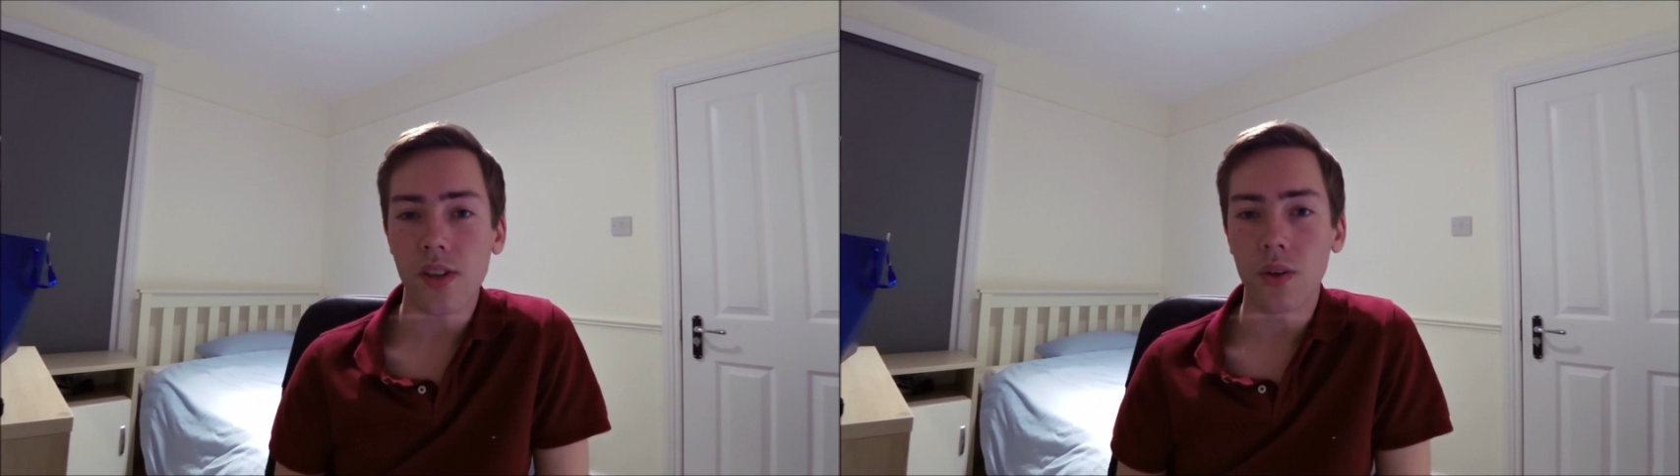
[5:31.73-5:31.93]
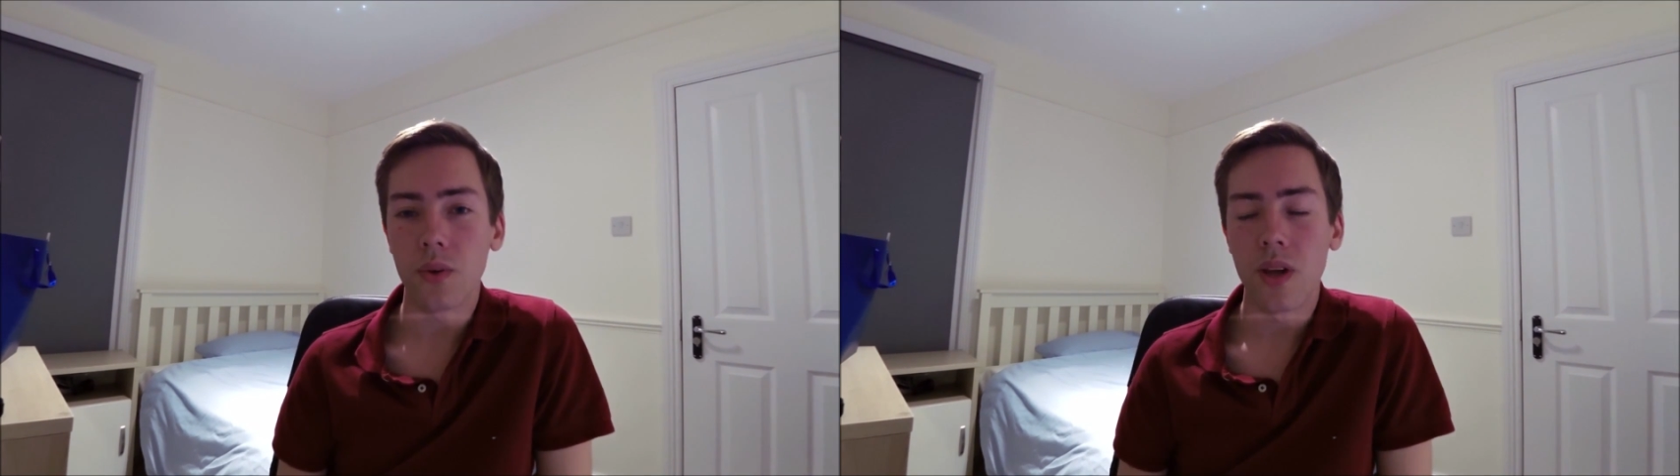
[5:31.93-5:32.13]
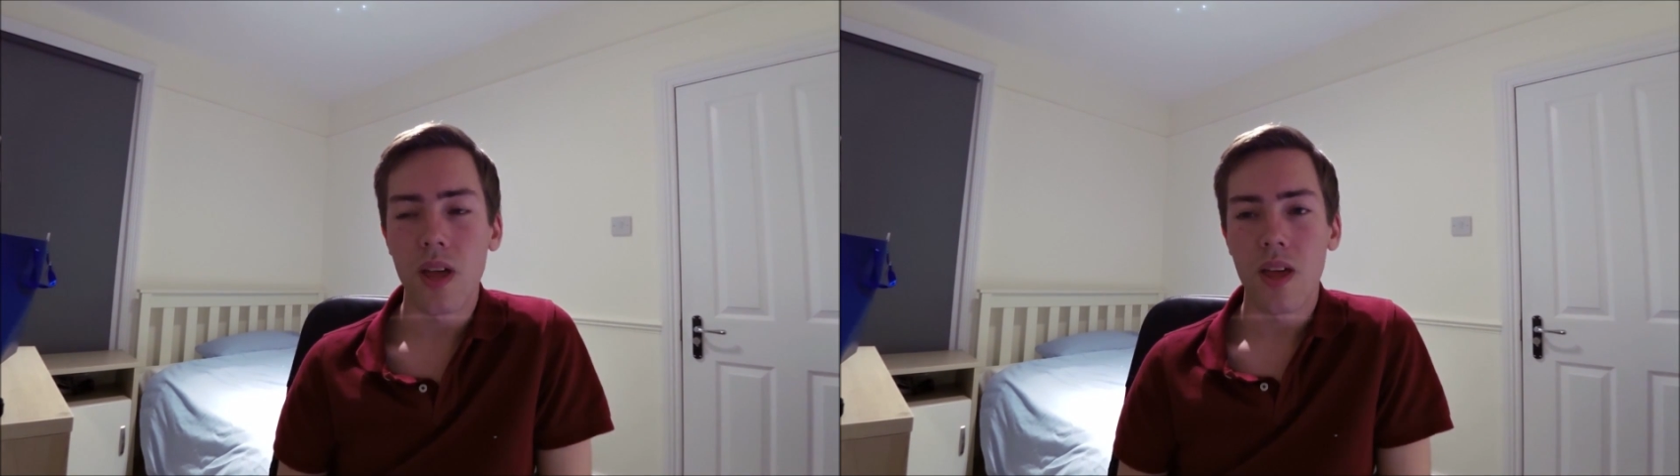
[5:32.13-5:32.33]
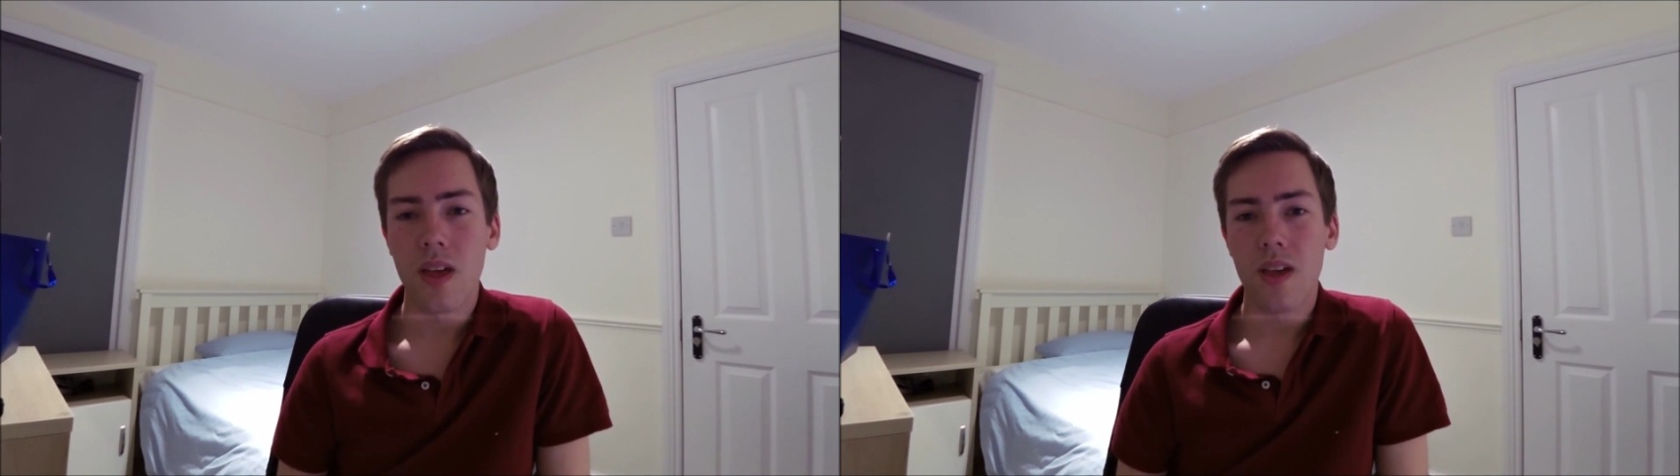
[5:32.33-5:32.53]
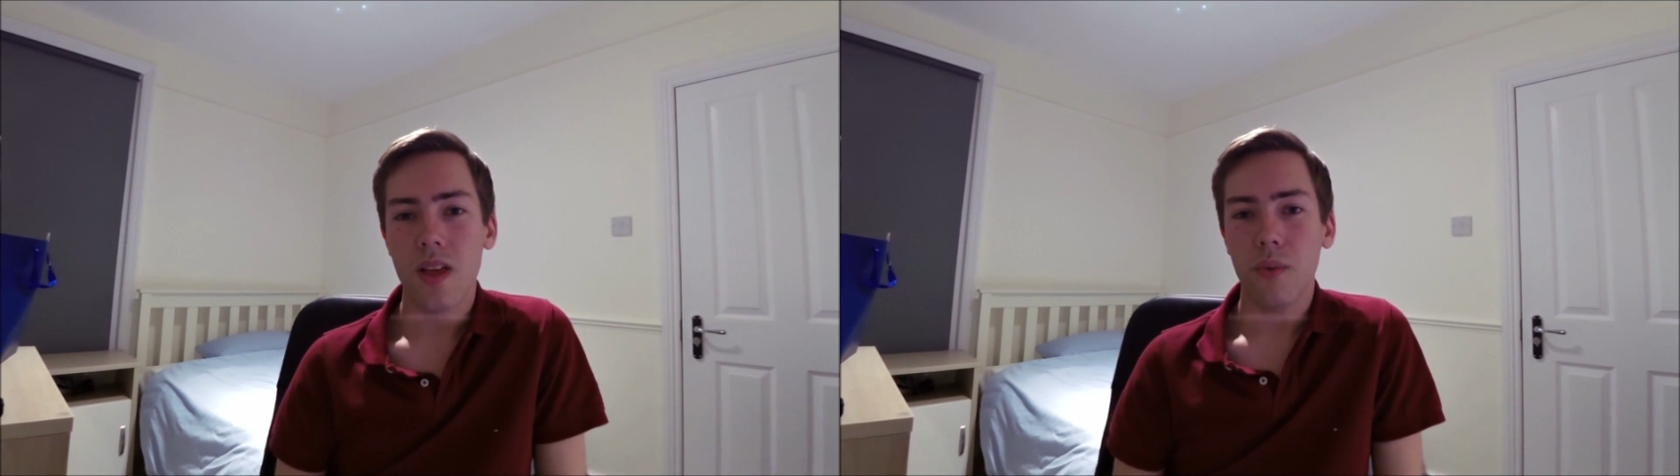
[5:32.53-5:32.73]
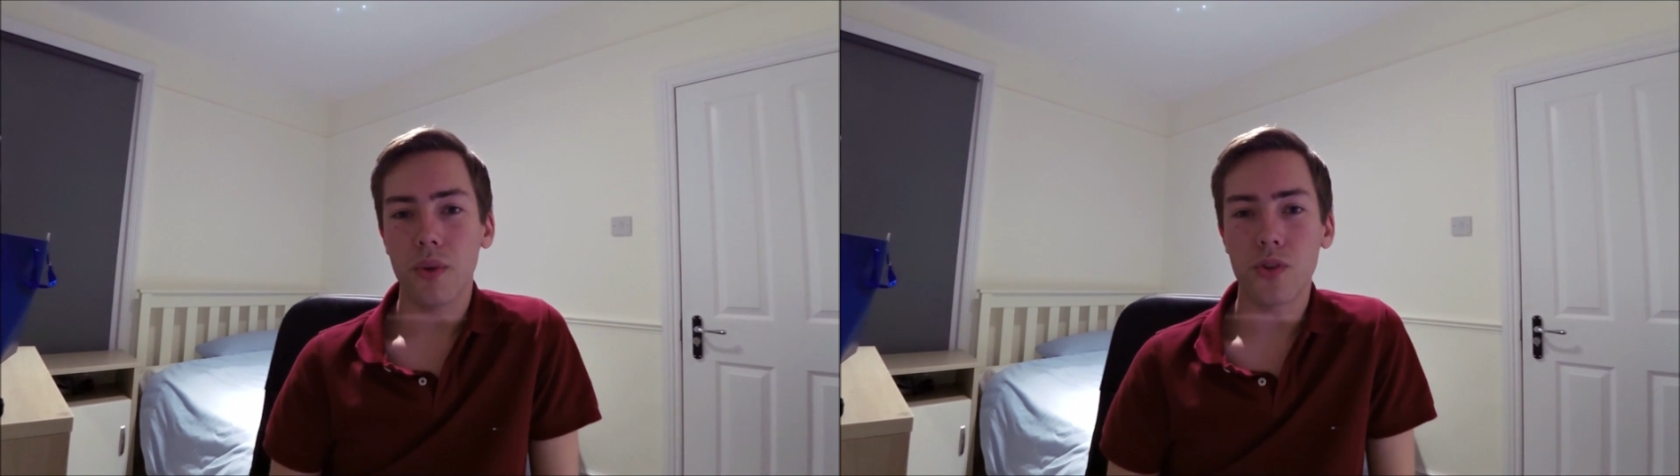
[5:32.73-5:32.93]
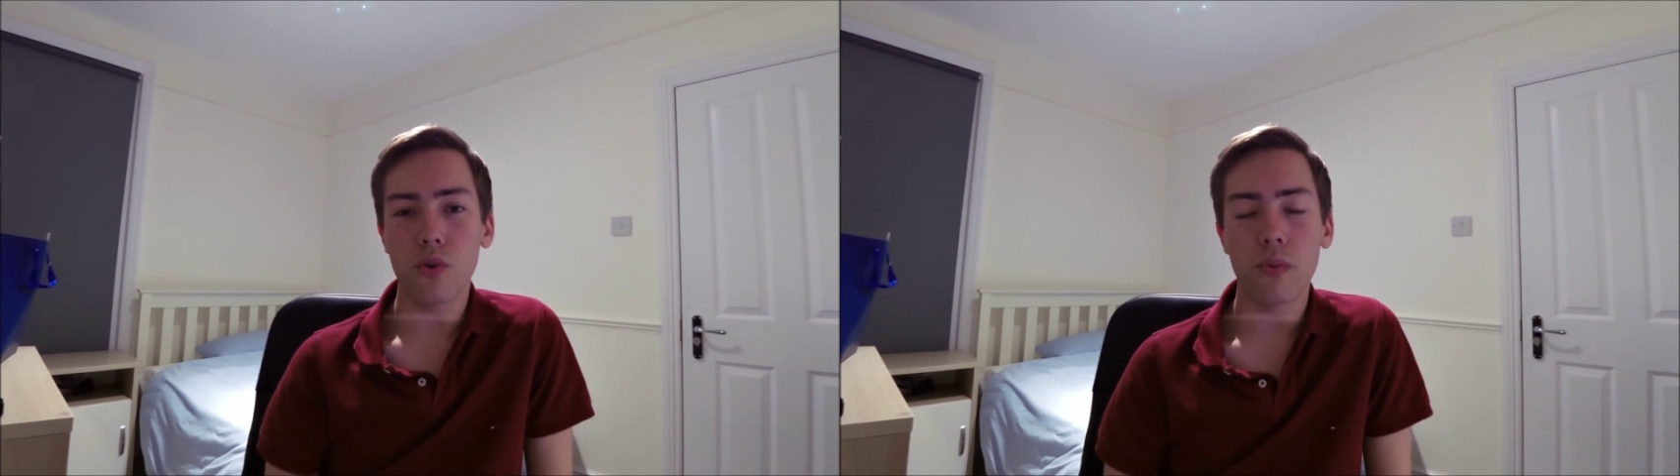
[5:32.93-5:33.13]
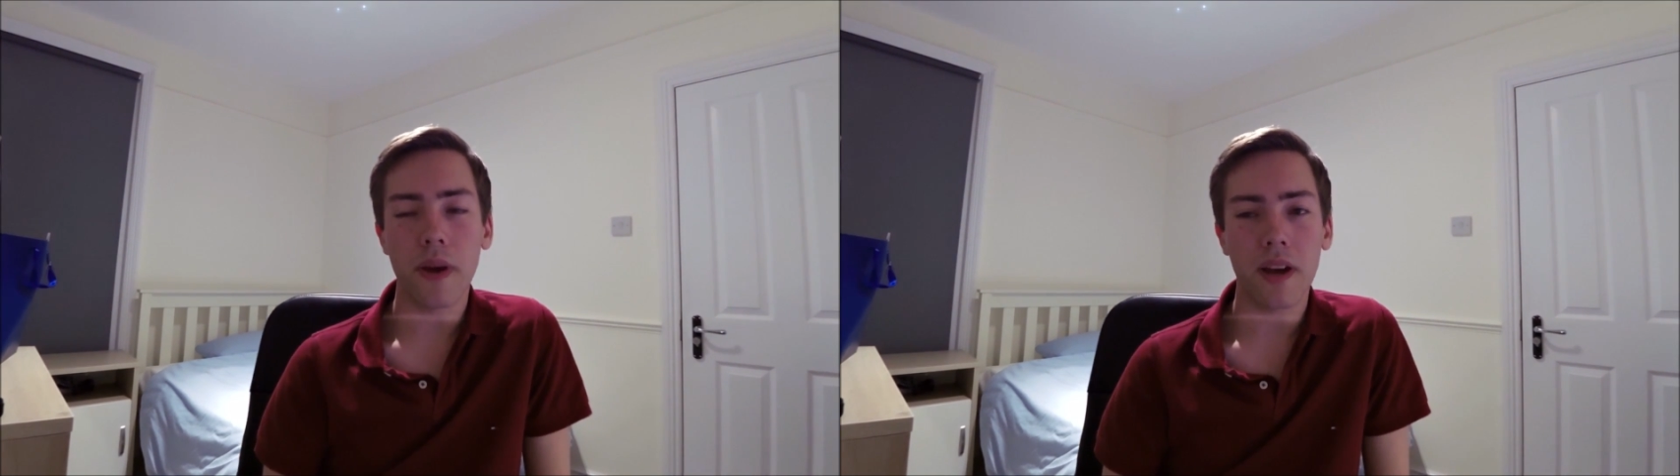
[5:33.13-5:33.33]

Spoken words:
So we talk